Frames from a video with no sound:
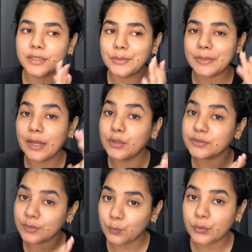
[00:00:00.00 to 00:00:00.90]
got
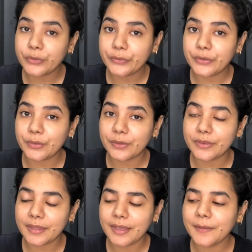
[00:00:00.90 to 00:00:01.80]
some work going on
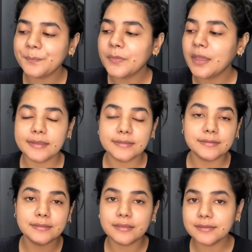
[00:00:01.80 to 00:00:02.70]
there. A
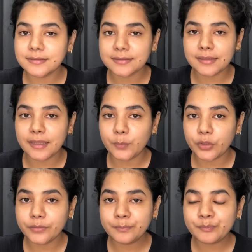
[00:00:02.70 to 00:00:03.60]
little disclaimer: